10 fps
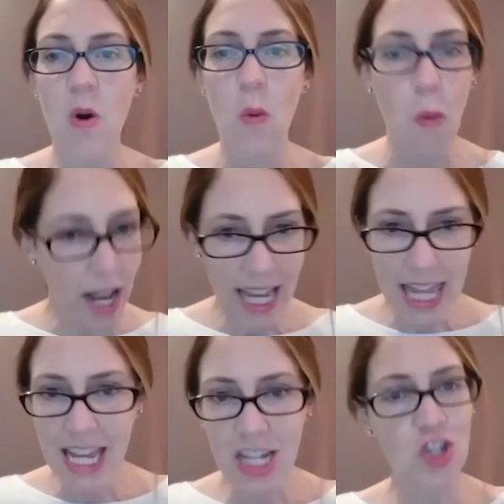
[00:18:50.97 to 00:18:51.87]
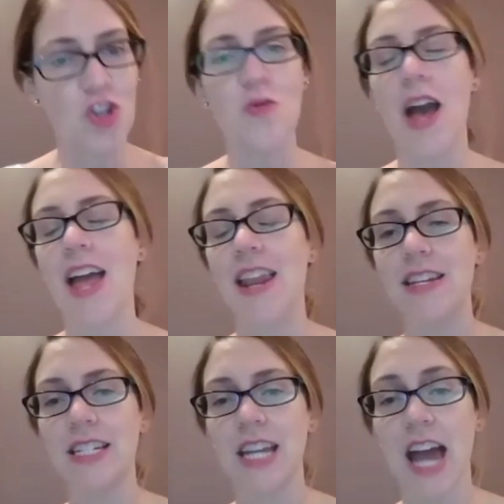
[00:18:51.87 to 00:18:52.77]
what can they do
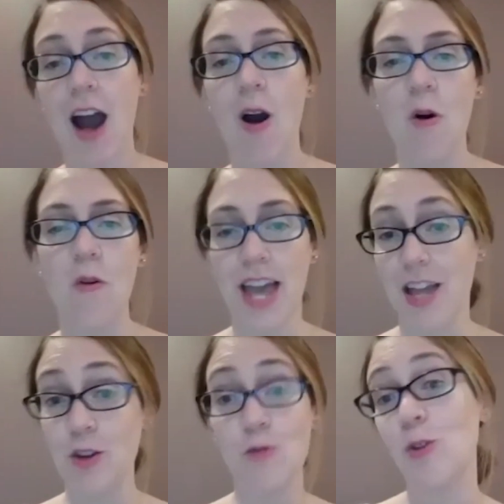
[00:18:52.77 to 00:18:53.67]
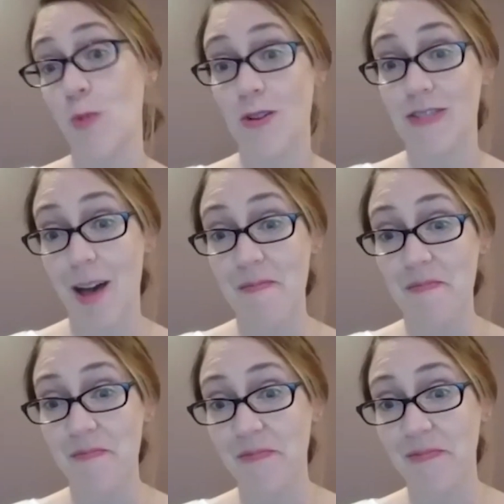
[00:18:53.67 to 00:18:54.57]
and how can you support them?